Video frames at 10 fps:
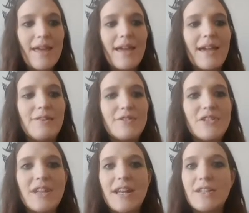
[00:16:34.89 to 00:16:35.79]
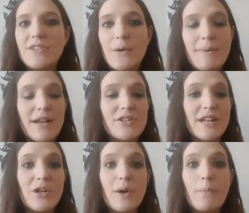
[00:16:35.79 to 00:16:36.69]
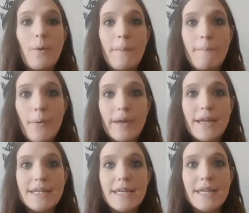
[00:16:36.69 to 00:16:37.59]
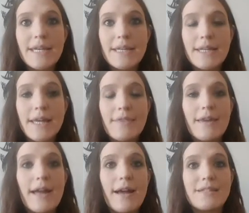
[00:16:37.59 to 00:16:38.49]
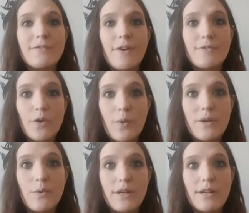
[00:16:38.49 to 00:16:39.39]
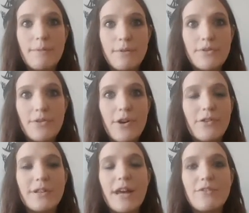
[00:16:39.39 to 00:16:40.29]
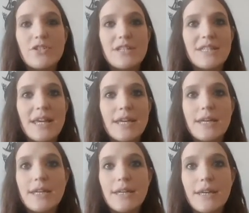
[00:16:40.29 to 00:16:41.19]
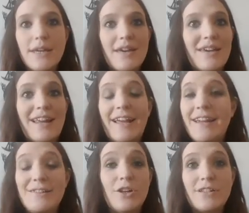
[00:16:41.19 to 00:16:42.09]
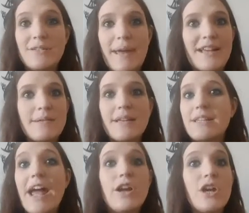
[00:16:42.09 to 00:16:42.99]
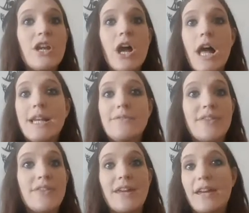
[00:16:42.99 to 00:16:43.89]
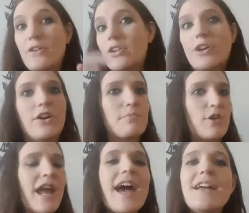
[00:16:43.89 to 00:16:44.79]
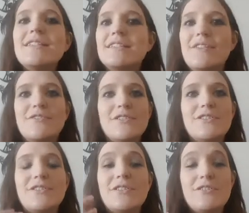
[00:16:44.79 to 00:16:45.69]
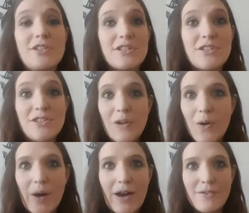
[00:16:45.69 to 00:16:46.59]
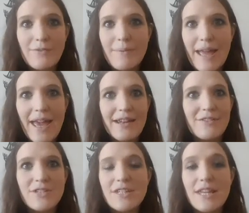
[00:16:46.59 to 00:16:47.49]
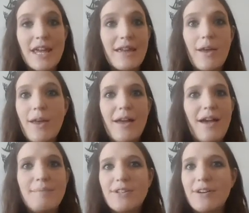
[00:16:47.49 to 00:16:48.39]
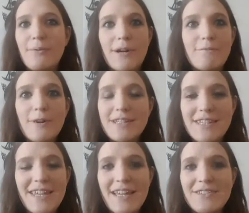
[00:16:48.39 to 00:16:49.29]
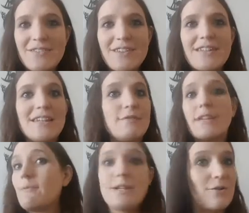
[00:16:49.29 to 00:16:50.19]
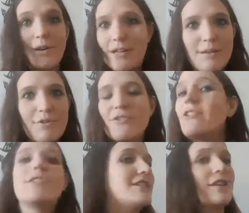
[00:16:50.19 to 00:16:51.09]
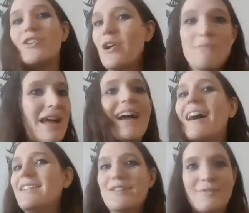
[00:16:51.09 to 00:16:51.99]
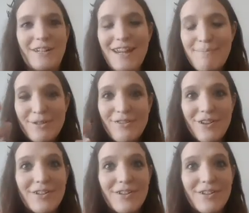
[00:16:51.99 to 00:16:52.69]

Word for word: And it was just getting so much. And I know at one point they asked if I was going to want an epidural, and I was just like, I had looked at my husband because I could not even think, I could not comprehend, and I was just so out of my head. I was just like, I'm sorry, what's the answer to this? And he was like, we don't want an epidural. I was like, no, I don't want an epidural.